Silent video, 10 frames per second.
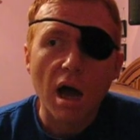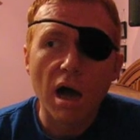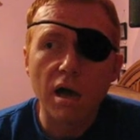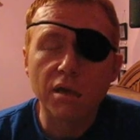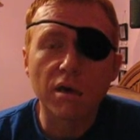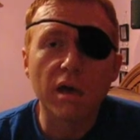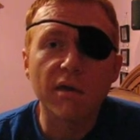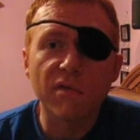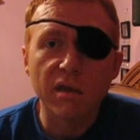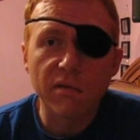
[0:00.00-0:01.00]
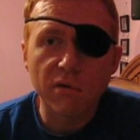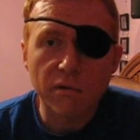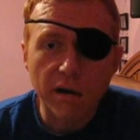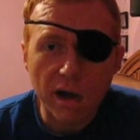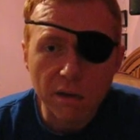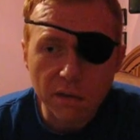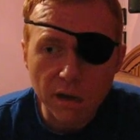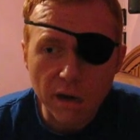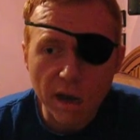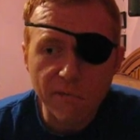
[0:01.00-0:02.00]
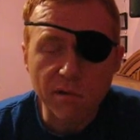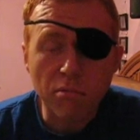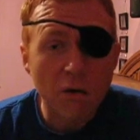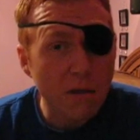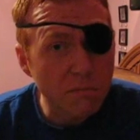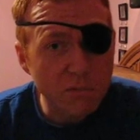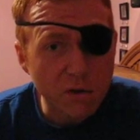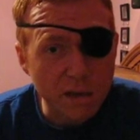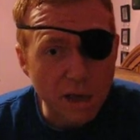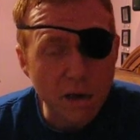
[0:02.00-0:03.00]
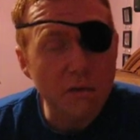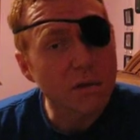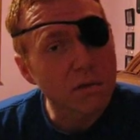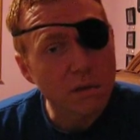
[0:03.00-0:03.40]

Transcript: So if any of you are out there having problems right now,